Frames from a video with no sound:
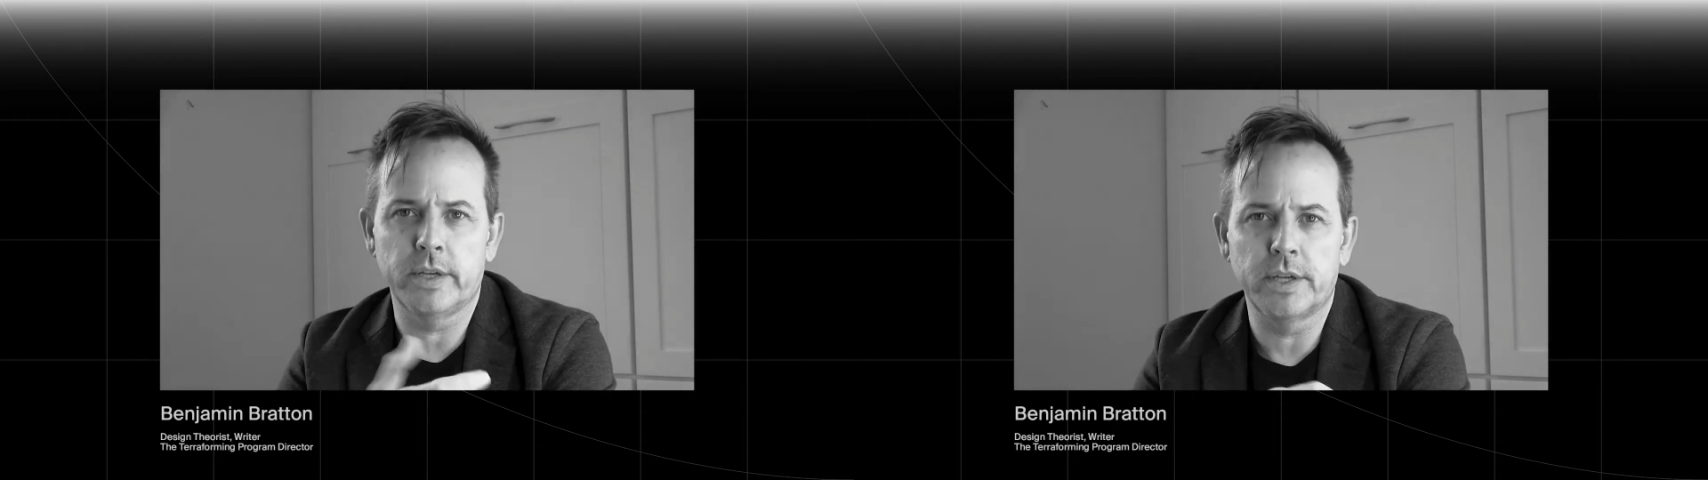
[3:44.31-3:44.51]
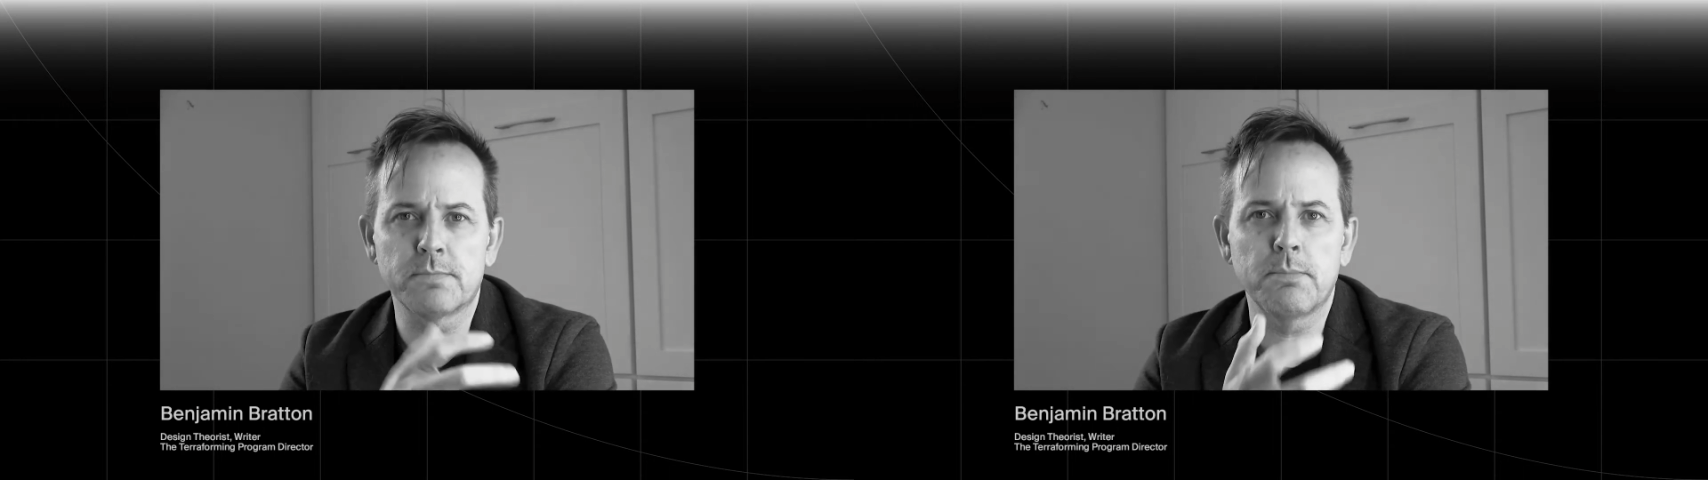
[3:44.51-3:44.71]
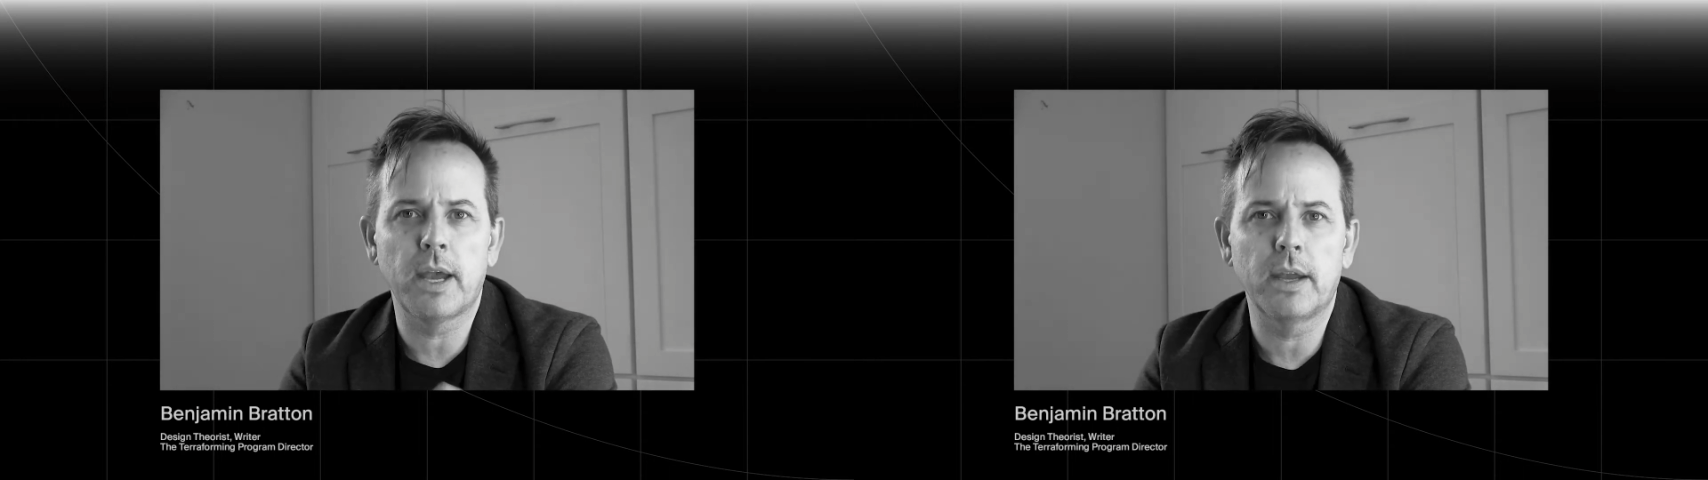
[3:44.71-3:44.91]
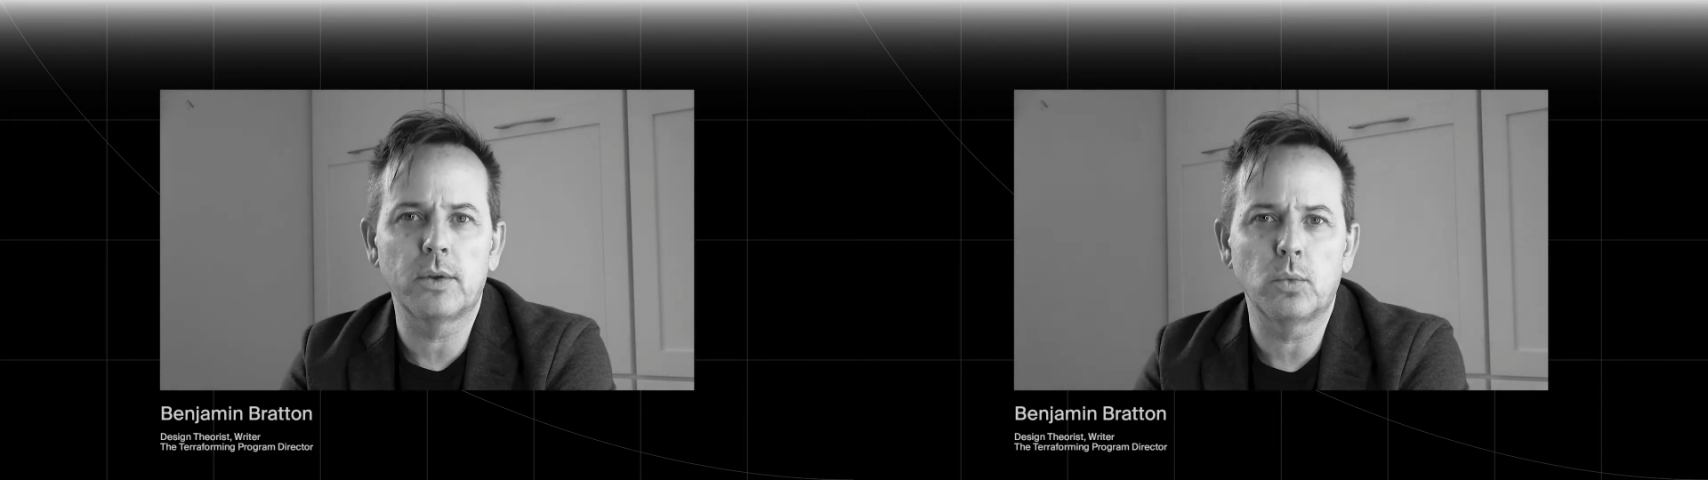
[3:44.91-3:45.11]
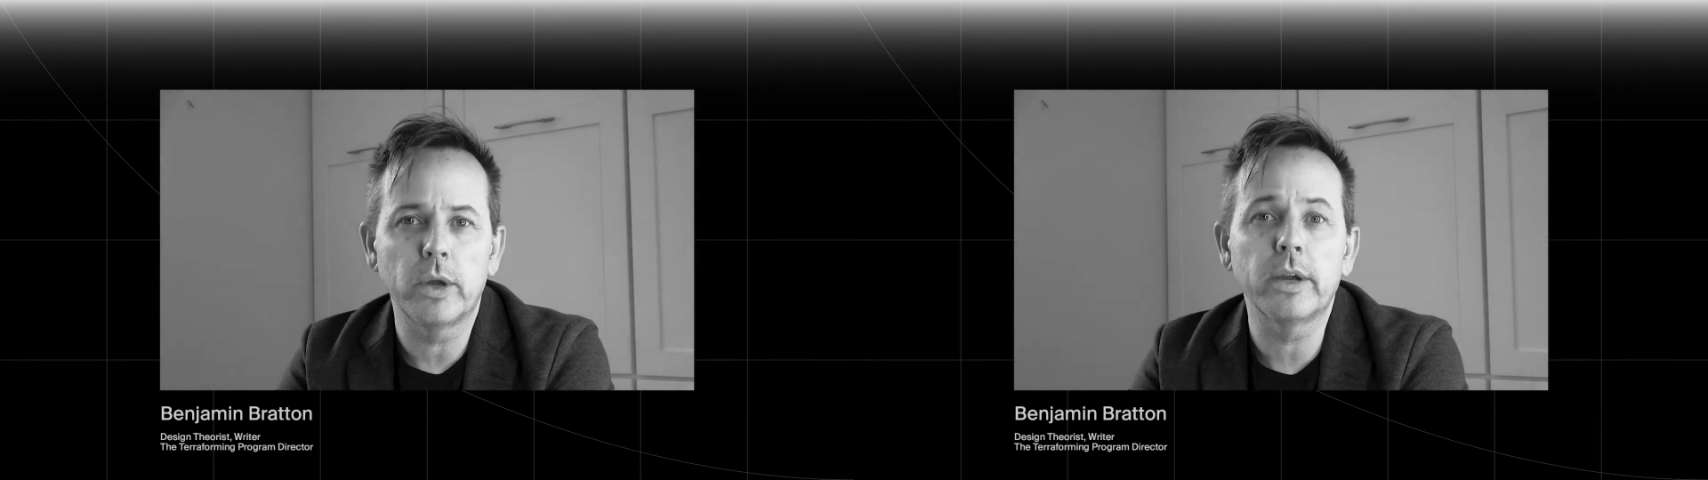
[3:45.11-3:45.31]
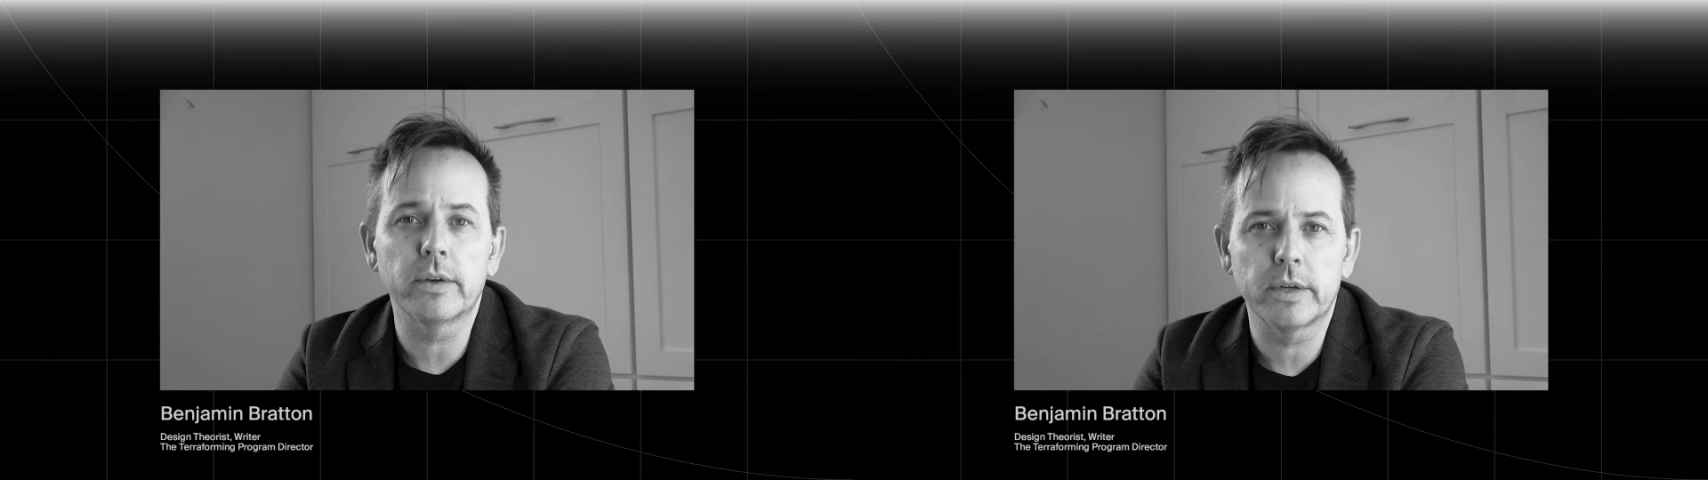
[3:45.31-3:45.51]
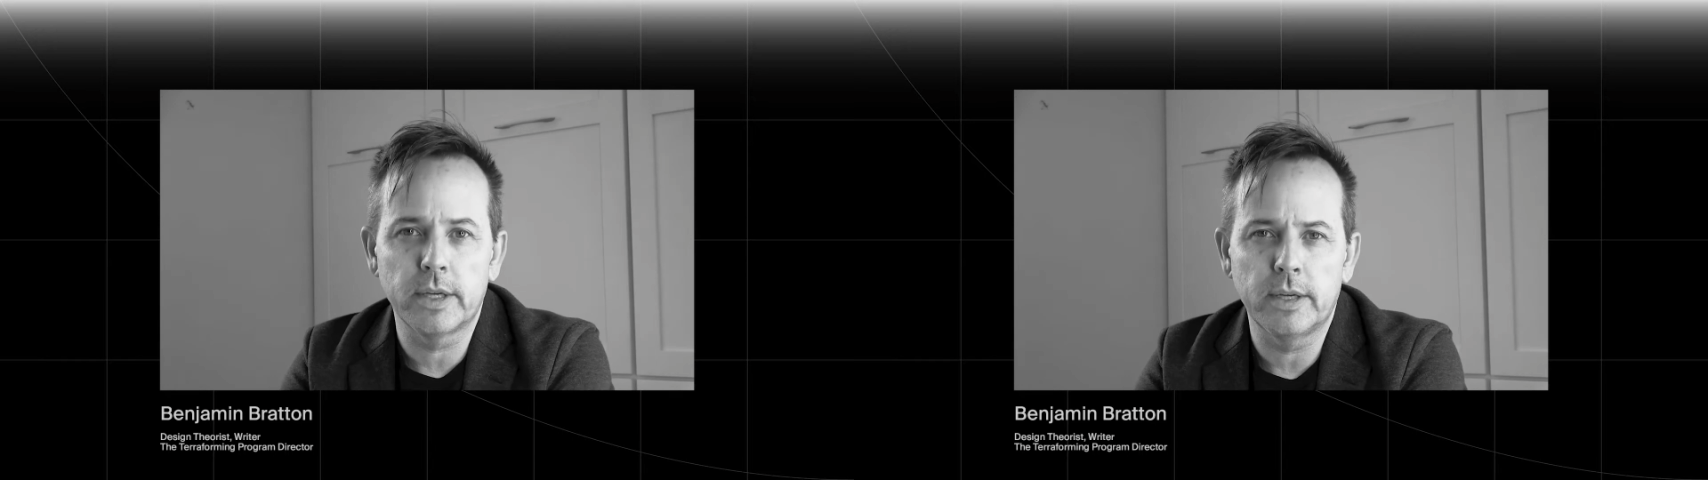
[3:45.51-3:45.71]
is made weird